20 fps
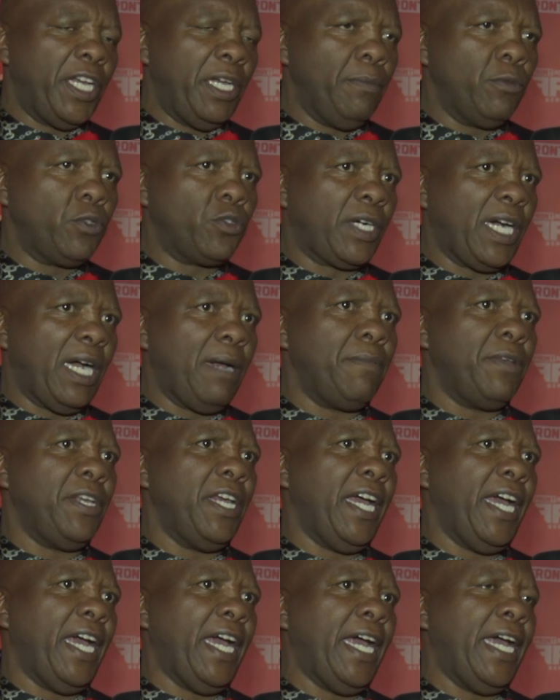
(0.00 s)
for him to come
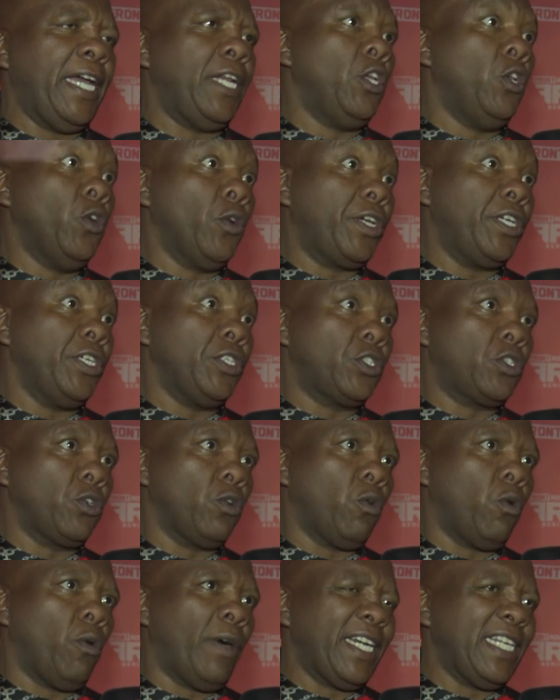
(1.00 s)
here and look
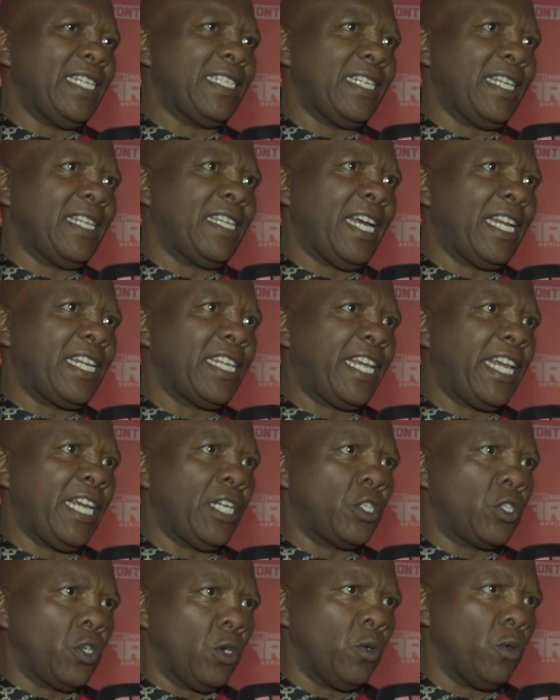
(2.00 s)
into what is it that he
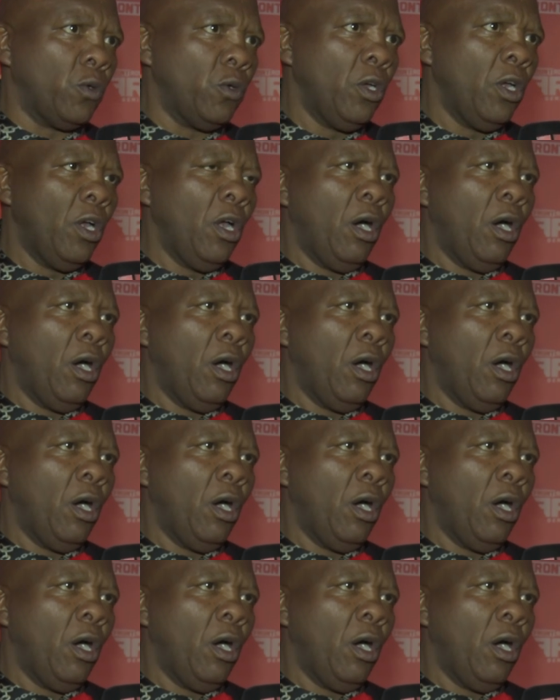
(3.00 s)
can do,